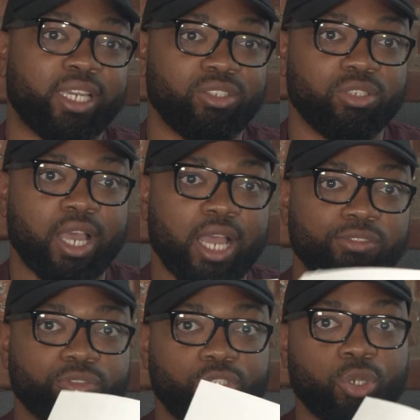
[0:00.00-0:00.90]
to thank you guys
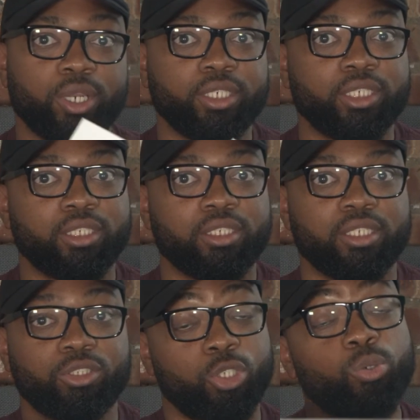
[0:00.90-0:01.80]
for tuning
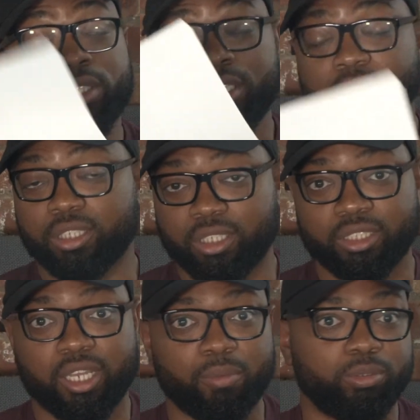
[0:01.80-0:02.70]
in to
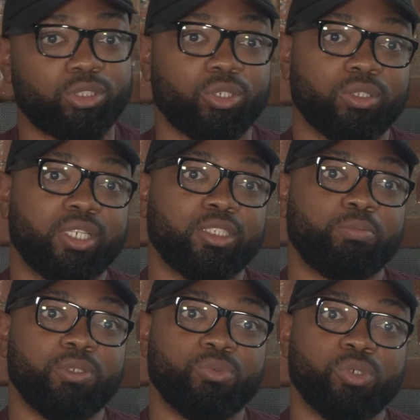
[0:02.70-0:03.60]
another episode. Let's
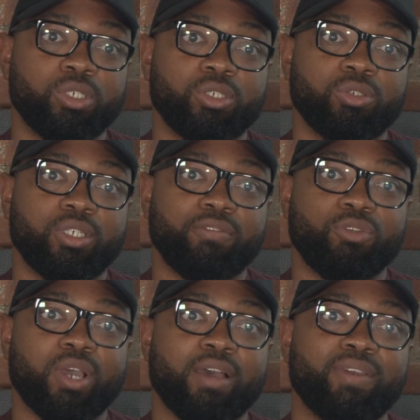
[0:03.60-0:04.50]
Be Real. If
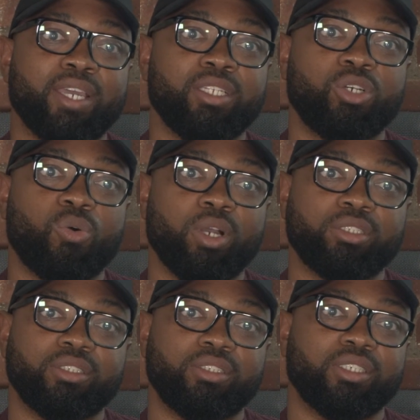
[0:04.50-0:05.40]
you have any
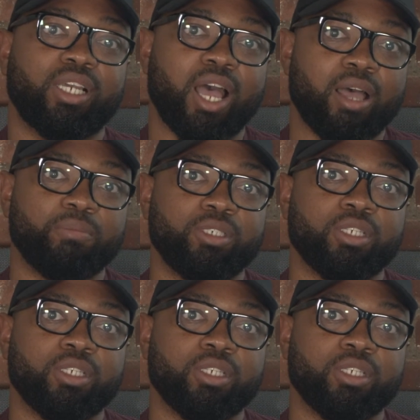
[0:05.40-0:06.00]
questions and comments,